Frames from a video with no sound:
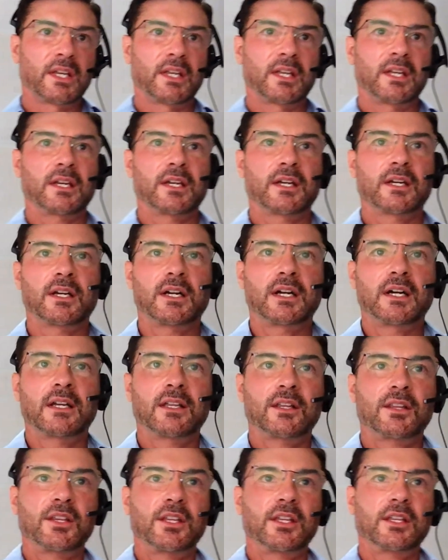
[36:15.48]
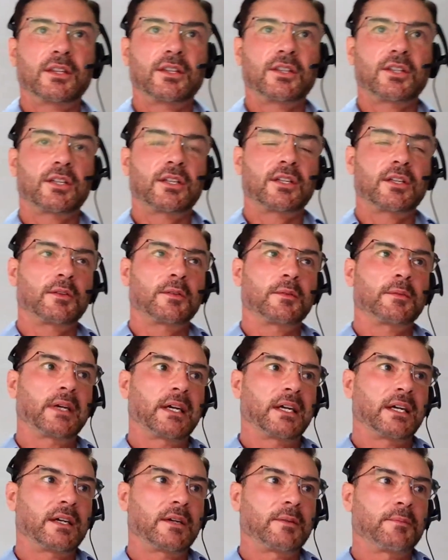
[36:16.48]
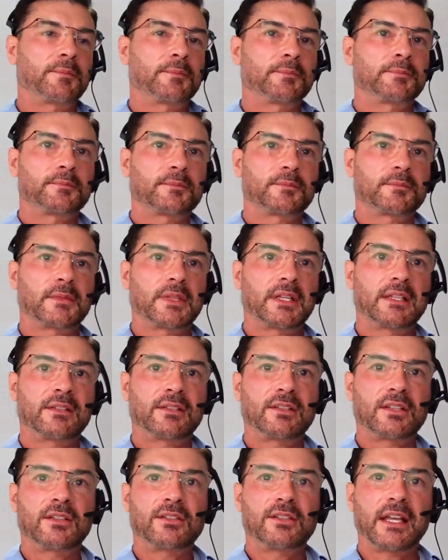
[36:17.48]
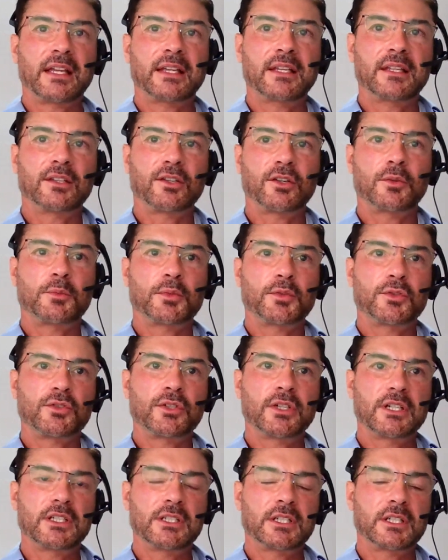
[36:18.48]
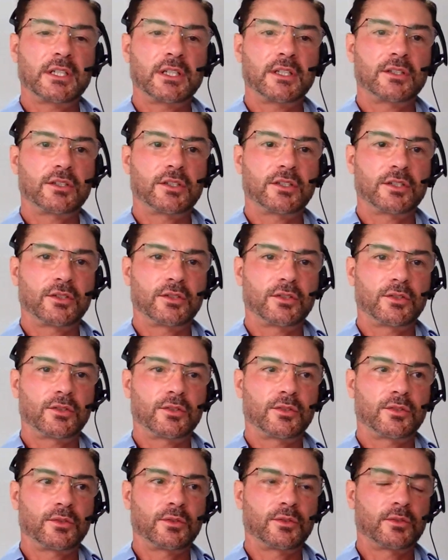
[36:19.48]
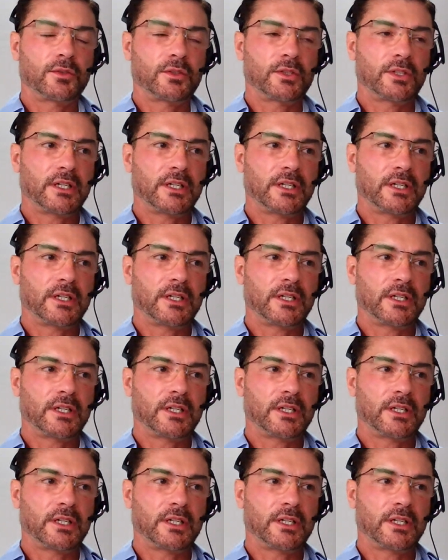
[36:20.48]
Yeah, I think it's taking the opportunity to